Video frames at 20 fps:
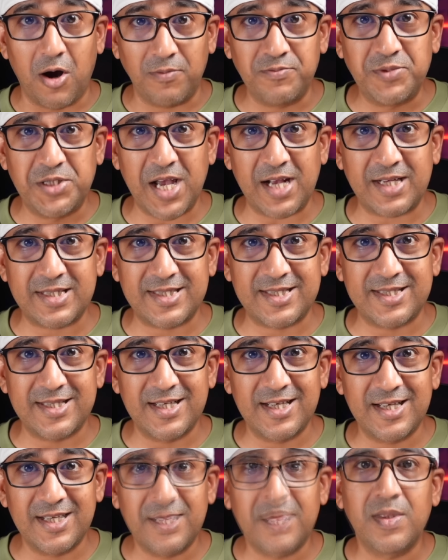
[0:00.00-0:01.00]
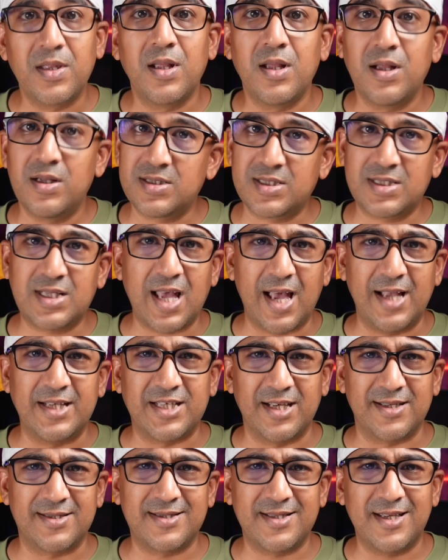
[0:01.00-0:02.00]
objects,
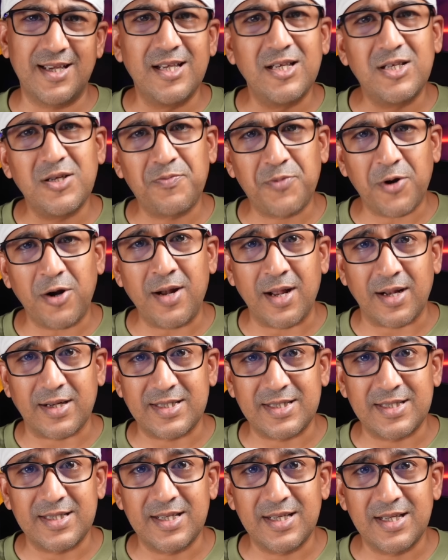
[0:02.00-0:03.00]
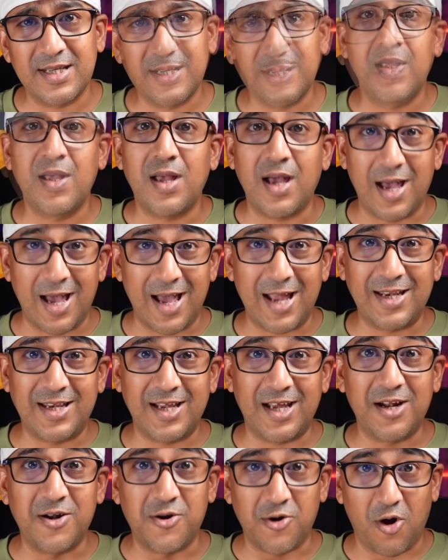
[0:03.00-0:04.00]
sketches into products, and
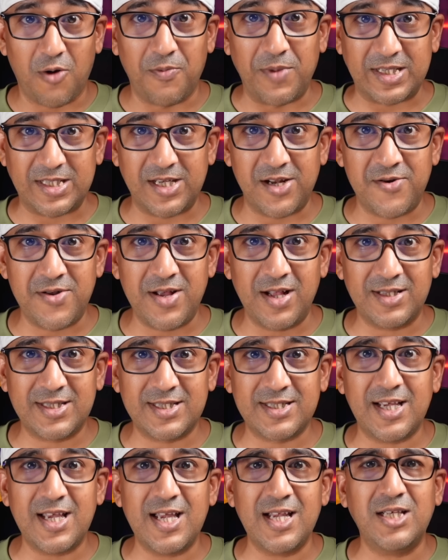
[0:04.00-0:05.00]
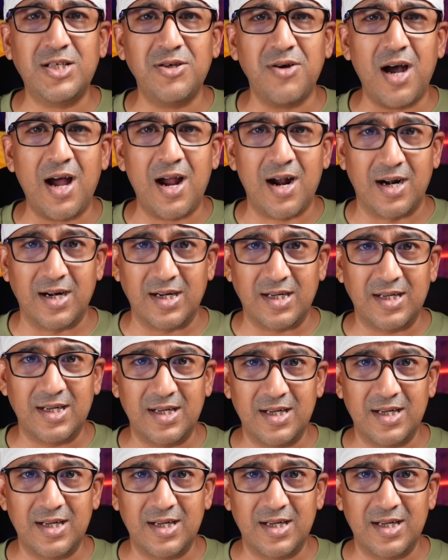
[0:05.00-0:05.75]
raw materials into art.